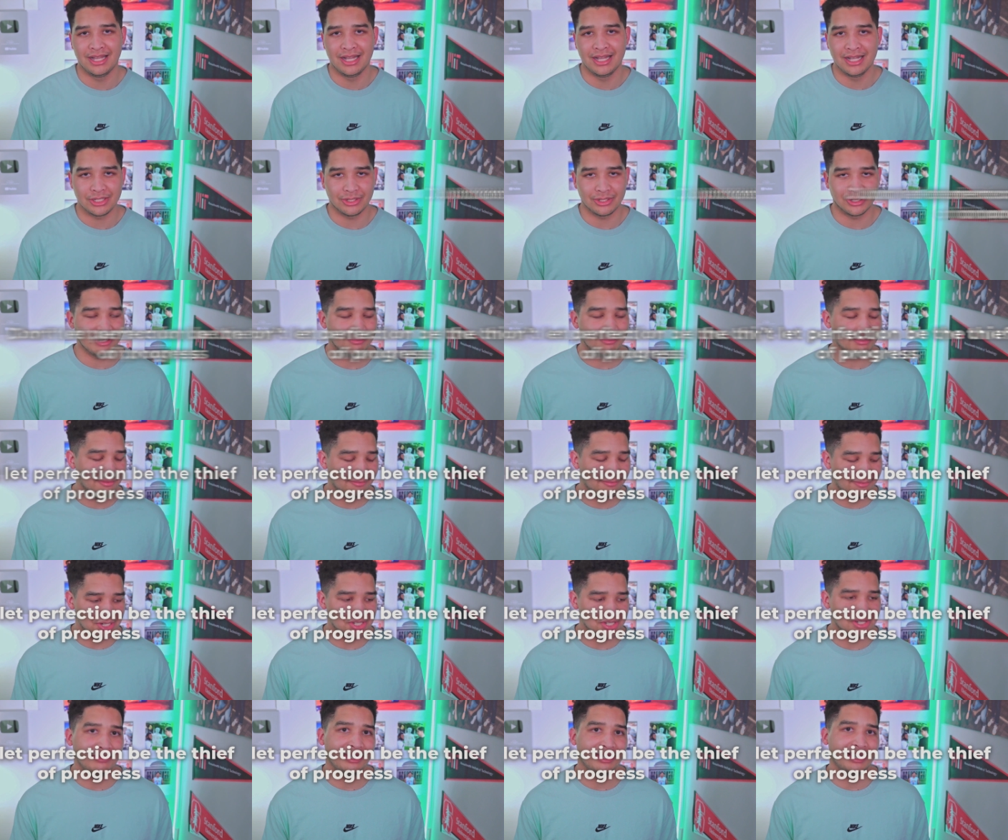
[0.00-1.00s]
Don't let
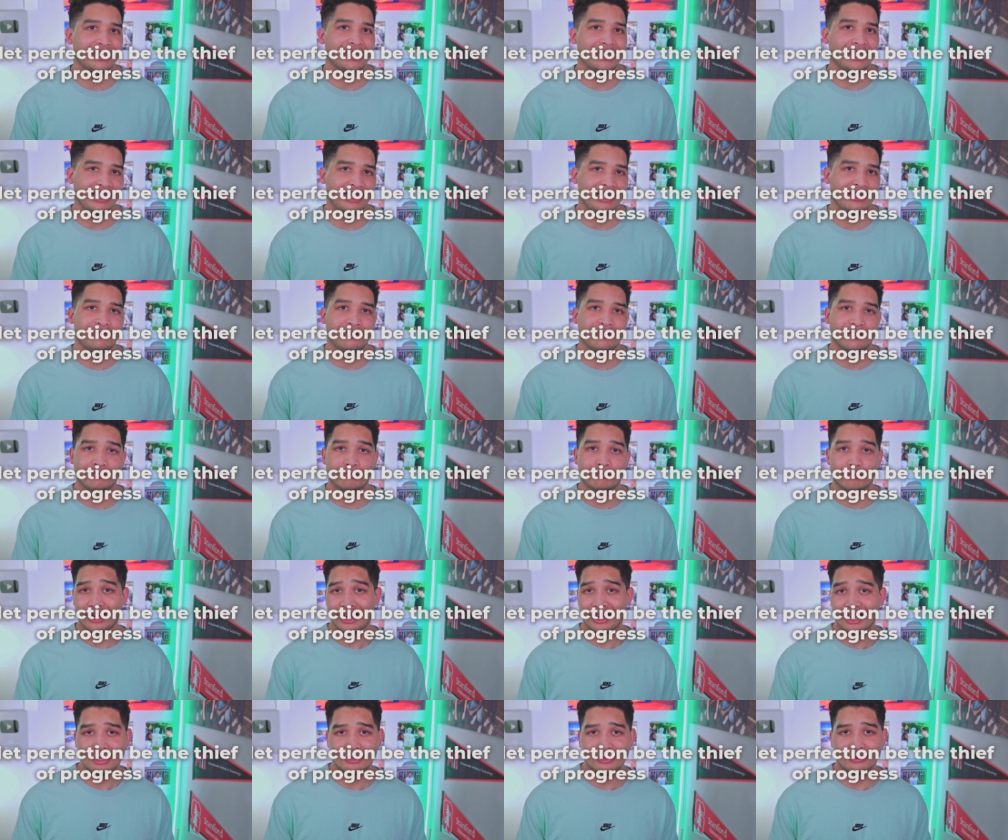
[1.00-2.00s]
perfection be the thief of
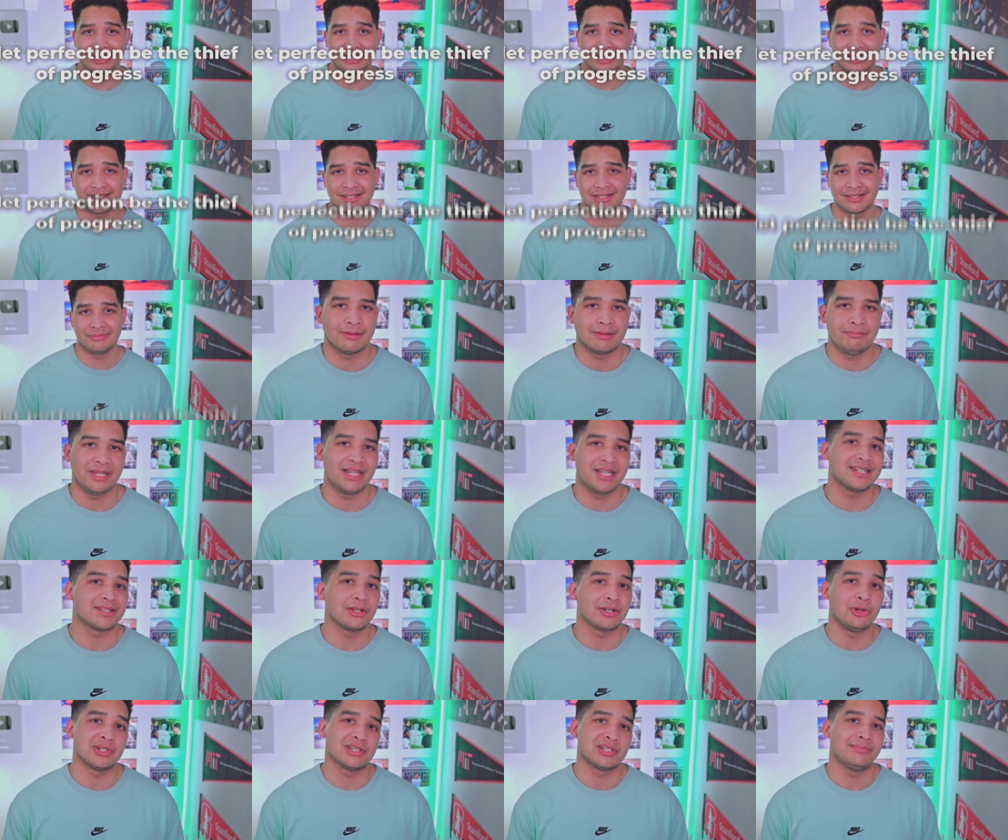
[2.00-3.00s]
progress,
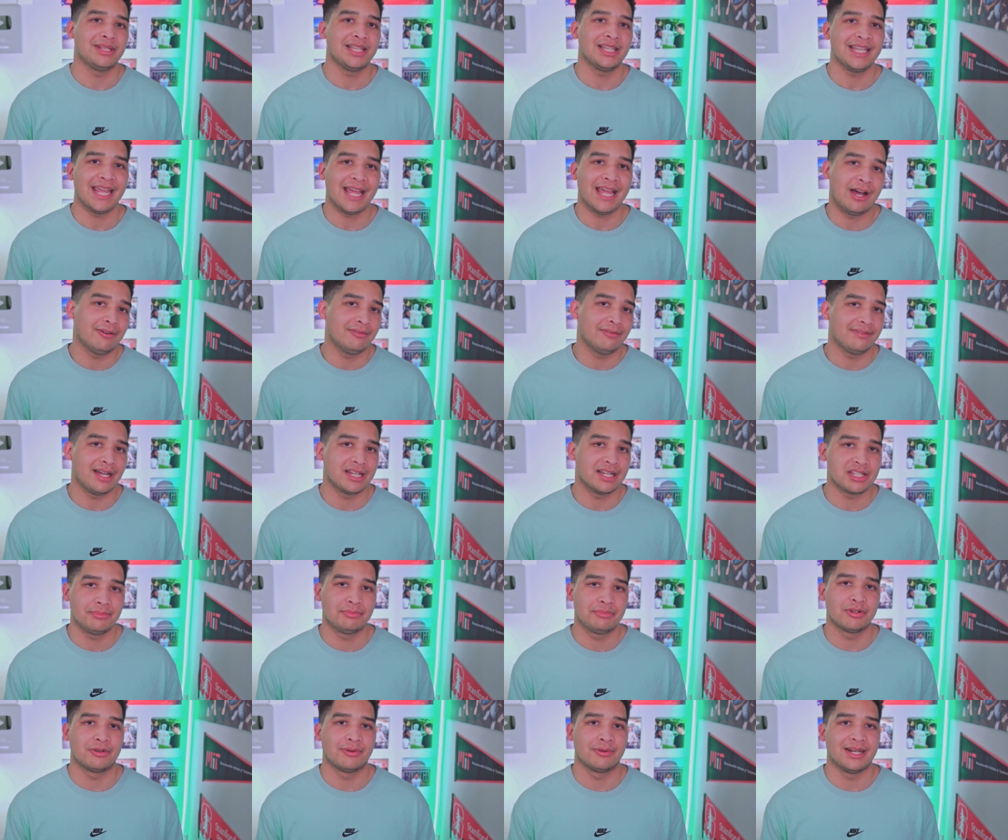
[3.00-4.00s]
because ultimately how fast you
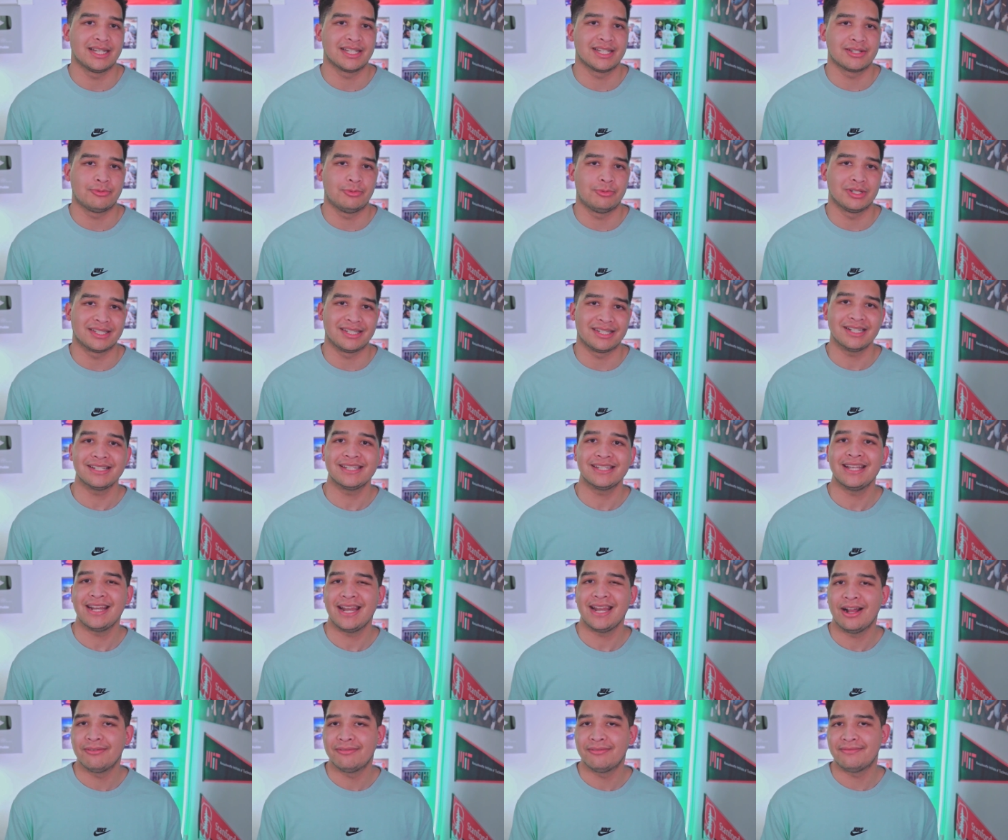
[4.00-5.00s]
progress will
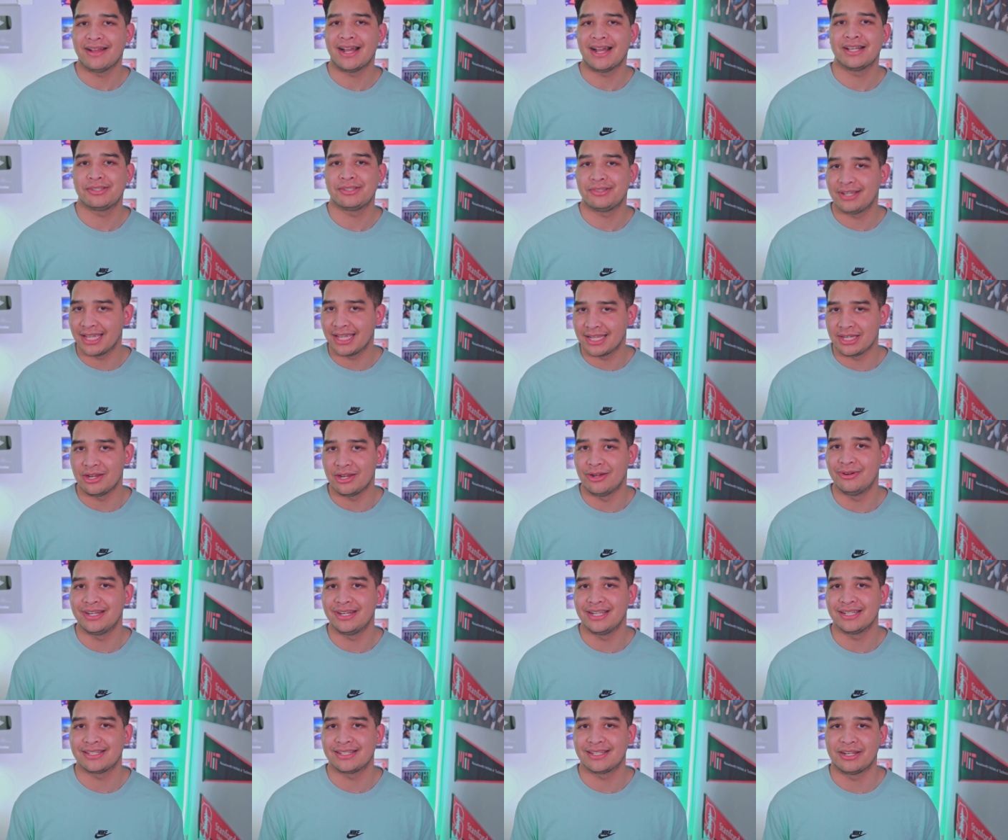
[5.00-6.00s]
dictate how fast you get
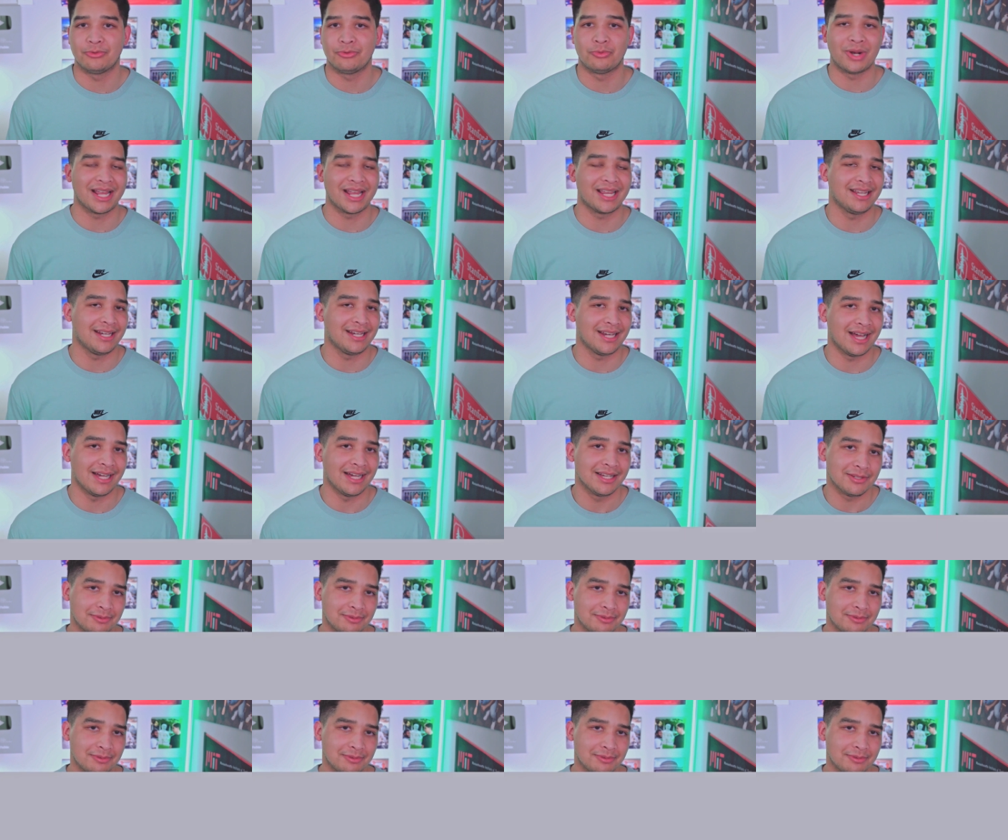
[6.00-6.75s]
noticed and recognized